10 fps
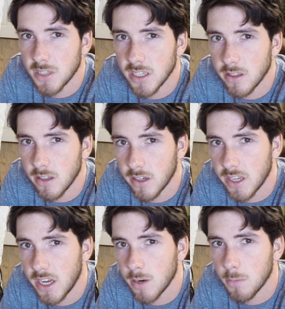taking a
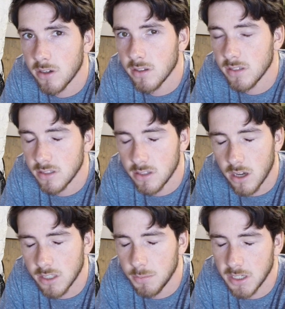camera and
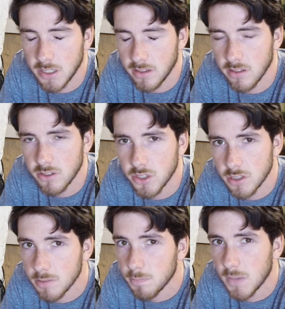documenting this
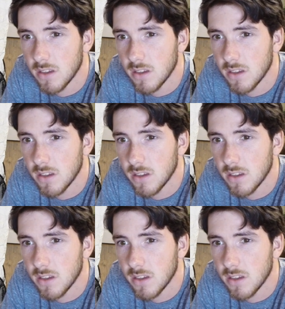trip.